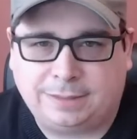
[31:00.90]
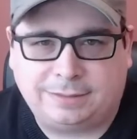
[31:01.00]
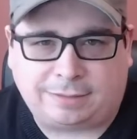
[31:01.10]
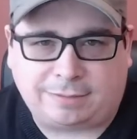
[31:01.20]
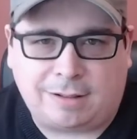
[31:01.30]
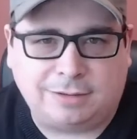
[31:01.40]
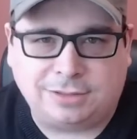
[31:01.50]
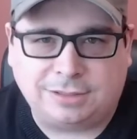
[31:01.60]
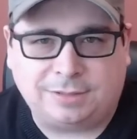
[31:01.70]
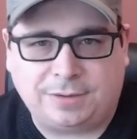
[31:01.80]
uh,
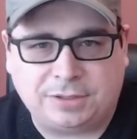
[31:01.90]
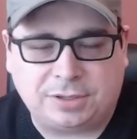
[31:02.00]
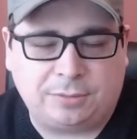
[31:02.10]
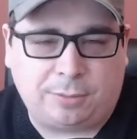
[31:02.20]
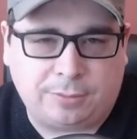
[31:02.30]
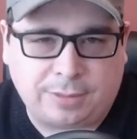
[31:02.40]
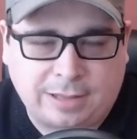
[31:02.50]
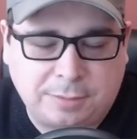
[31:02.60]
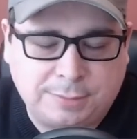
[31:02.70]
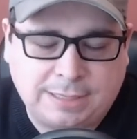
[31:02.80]
technologies division, or
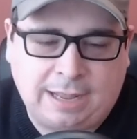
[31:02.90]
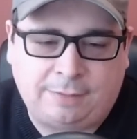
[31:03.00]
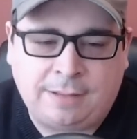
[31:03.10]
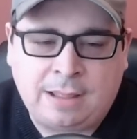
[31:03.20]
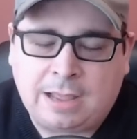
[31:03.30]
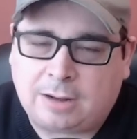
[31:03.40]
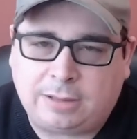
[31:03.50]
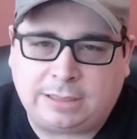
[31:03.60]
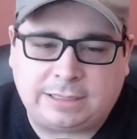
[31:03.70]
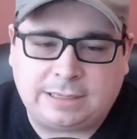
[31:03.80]
that they used to have. I
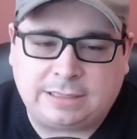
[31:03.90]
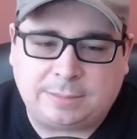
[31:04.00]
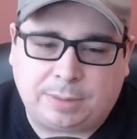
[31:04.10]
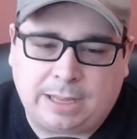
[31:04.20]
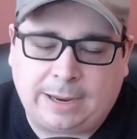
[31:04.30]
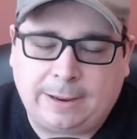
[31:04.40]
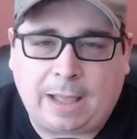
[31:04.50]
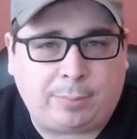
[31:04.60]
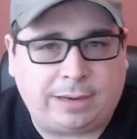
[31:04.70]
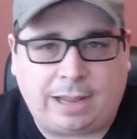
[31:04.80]
don't think Disney's at play.
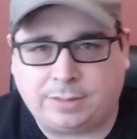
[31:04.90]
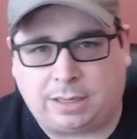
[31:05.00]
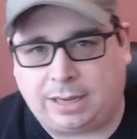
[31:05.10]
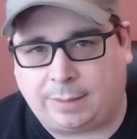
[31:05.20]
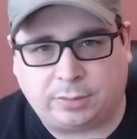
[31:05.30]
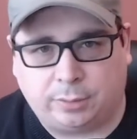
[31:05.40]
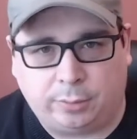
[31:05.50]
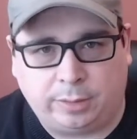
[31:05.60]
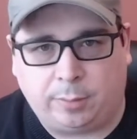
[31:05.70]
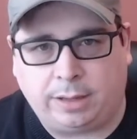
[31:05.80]
Apple and Amazon
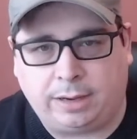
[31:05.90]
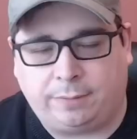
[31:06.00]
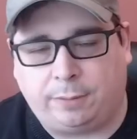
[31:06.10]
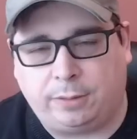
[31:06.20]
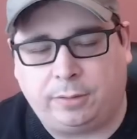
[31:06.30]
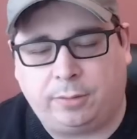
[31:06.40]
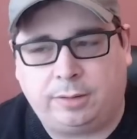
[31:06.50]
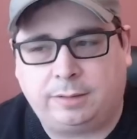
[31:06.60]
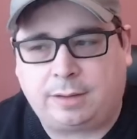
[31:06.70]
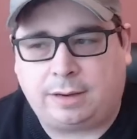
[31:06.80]
absolutely want to get a foot in the
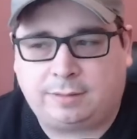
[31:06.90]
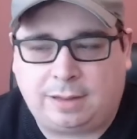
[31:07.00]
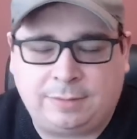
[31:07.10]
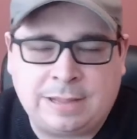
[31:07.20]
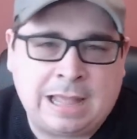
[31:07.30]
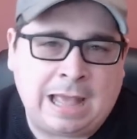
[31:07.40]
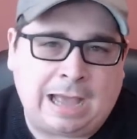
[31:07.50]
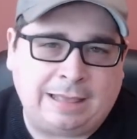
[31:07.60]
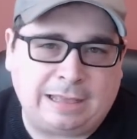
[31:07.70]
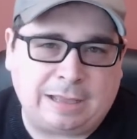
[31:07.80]
door on this kind of stuff.
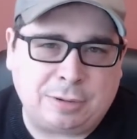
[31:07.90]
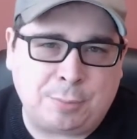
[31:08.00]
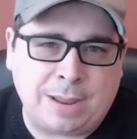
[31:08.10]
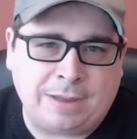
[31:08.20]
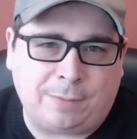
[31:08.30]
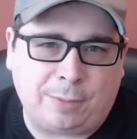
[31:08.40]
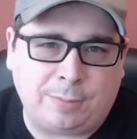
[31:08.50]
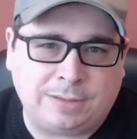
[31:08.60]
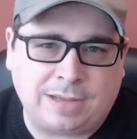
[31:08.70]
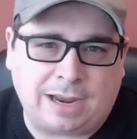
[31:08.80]
I think you may have
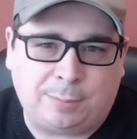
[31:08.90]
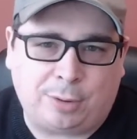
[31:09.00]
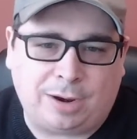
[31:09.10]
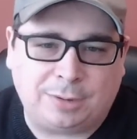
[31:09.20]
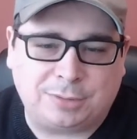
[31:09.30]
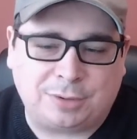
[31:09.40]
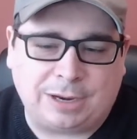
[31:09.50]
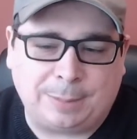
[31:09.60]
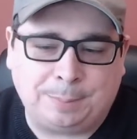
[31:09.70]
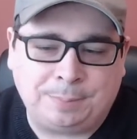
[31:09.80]
heard me say in a prior
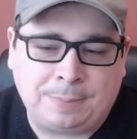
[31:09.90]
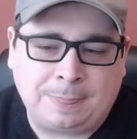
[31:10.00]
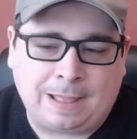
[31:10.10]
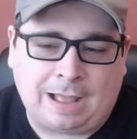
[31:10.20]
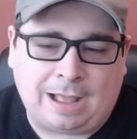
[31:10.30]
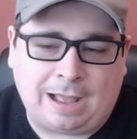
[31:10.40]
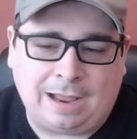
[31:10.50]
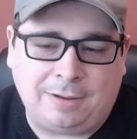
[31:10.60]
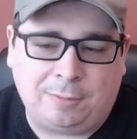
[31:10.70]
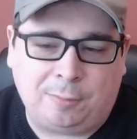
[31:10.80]
stream
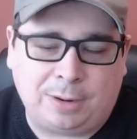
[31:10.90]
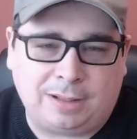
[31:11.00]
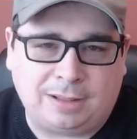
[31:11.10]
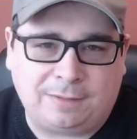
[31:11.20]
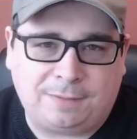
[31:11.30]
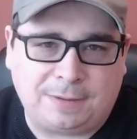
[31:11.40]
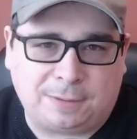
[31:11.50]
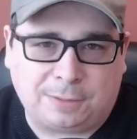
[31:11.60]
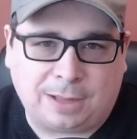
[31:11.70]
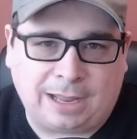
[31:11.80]
I really
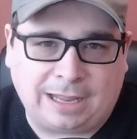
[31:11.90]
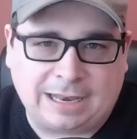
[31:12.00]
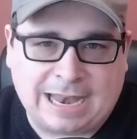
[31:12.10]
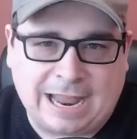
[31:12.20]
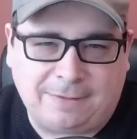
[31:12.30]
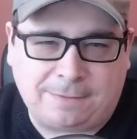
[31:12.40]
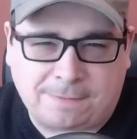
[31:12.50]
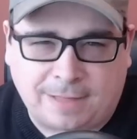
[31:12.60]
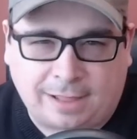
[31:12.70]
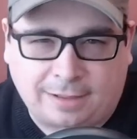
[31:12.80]
feel like
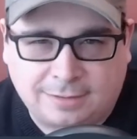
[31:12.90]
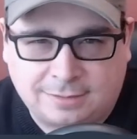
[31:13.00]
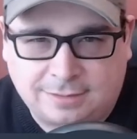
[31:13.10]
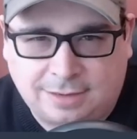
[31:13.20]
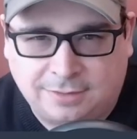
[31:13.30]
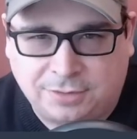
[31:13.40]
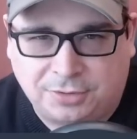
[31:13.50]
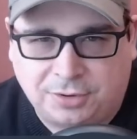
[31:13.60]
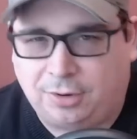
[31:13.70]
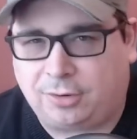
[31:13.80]
Netflix is
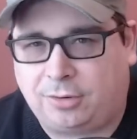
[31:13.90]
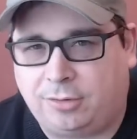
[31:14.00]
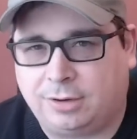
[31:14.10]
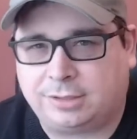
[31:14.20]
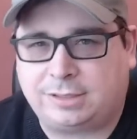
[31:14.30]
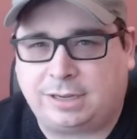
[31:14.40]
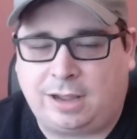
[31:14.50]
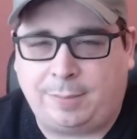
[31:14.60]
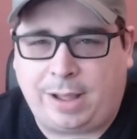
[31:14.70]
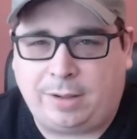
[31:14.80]
your dark horse to
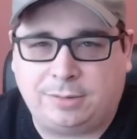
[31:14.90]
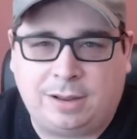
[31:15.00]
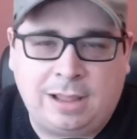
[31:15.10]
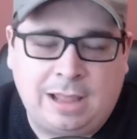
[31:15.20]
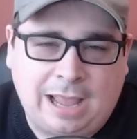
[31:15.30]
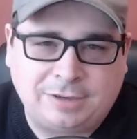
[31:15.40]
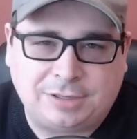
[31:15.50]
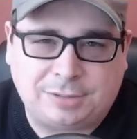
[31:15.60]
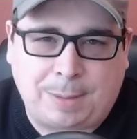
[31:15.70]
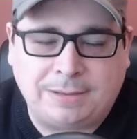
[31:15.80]
come out and
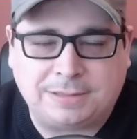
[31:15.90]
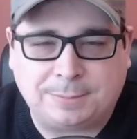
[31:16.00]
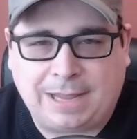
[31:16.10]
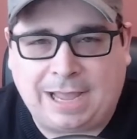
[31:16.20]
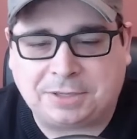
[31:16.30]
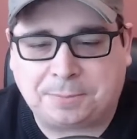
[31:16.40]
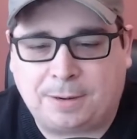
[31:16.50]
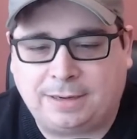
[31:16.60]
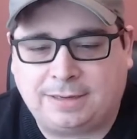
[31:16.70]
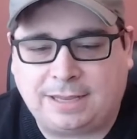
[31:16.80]
just spend some cash
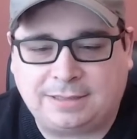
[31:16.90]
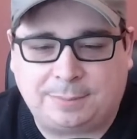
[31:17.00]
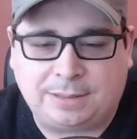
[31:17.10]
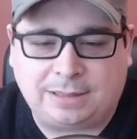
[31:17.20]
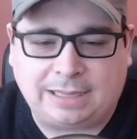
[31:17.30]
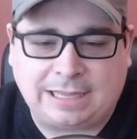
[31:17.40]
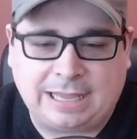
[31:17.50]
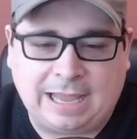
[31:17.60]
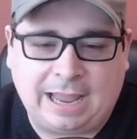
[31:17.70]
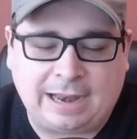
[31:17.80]
money to take something like
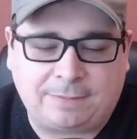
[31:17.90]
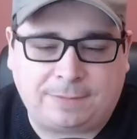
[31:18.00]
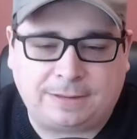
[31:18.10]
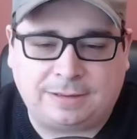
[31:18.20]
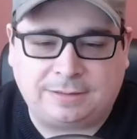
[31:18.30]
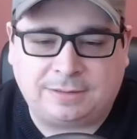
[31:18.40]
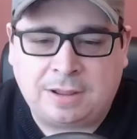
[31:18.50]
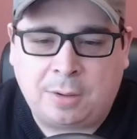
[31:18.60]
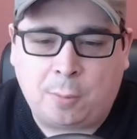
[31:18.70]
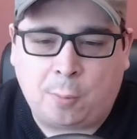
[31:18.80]
EA. Netflix is
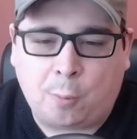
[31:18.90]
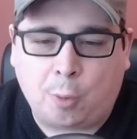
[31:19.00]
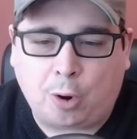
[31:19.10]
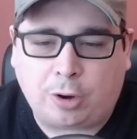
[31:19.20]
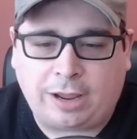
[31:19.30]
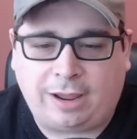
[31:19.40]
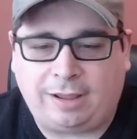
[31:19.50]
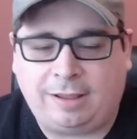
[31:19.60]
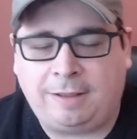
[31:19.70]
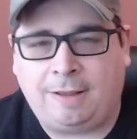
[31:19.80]

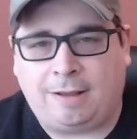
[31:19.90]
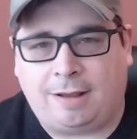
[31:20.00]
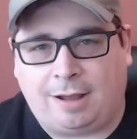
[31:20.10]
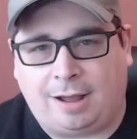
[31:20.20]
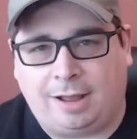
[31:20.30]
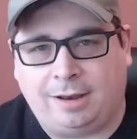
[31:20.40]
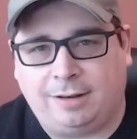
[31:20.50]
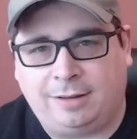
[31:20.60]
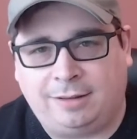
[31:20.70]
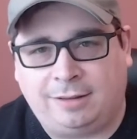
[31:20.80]
working
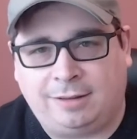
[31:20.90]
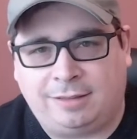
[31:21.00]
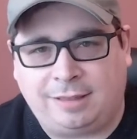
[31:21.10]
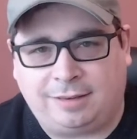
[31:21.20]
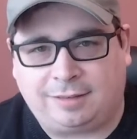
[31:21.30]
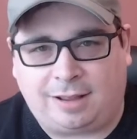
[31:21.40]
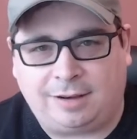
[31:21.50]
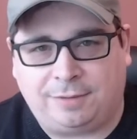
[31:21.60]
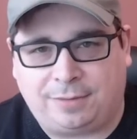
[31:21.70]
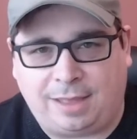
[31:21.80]
on this
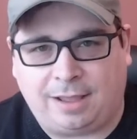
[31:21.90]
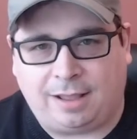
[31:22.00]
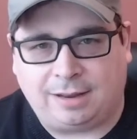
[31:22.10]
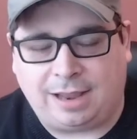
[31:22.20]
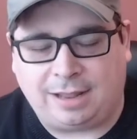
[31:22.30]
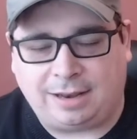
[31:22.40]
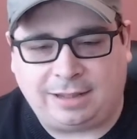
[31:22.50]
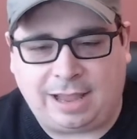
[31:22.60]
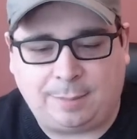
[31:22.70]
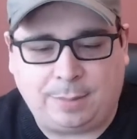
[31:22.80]
kind of thing, on getting
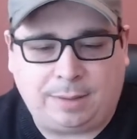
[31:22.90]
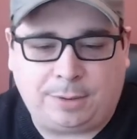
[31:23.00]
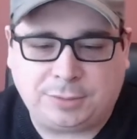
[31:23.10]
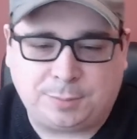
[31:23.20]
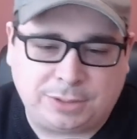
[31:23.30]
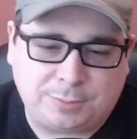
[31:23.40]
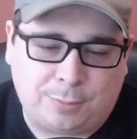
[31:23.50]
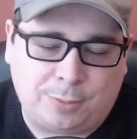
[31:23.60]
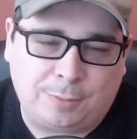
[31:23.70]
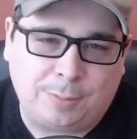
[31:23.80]
into gaming much, much
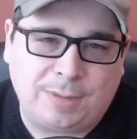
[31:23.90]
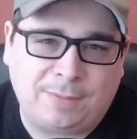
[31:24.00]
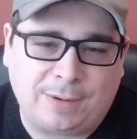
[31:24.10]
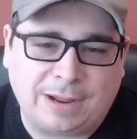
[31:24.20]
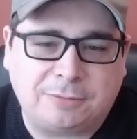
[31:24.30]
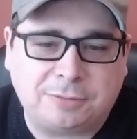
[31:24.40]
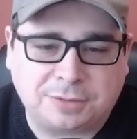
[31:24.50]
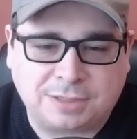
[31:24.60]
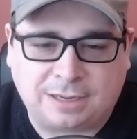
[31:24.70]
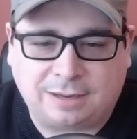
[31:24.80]
more. It would be a very
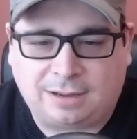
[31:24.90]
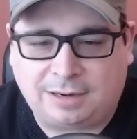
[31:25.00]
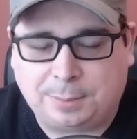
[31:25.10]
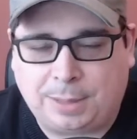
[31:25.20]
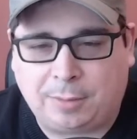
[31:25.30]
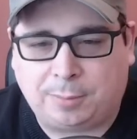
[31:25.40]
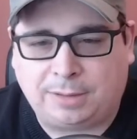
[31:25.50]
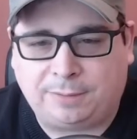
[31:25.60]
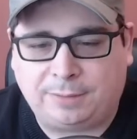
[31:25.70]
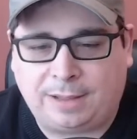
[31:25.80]
interesting kind of power
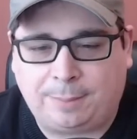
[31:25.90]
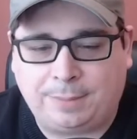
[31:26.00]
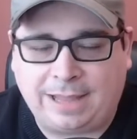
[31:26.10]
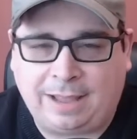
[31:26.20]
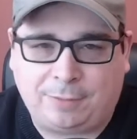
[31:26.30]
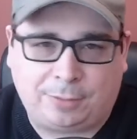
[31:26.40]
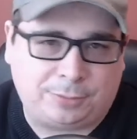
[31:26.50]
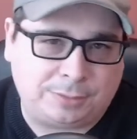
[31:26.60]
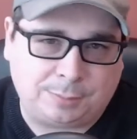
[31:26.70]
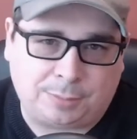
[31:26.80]
play for them, but they have all
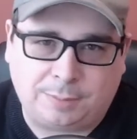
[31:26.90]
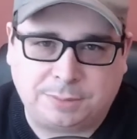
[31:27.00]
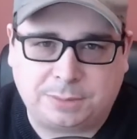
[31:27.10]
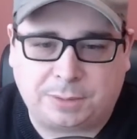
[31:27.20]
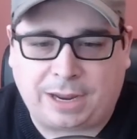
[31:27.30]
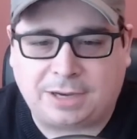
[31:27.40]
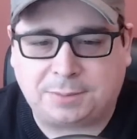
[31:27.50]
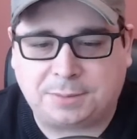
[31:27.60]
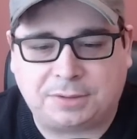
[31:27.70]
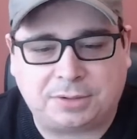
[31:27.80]
sorts of problems with their
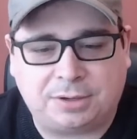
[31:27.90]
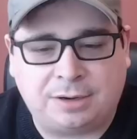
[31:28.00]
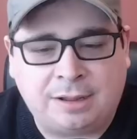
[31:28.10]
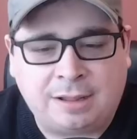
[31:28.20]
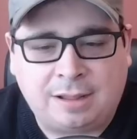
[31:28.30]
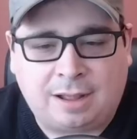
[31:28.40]
cash position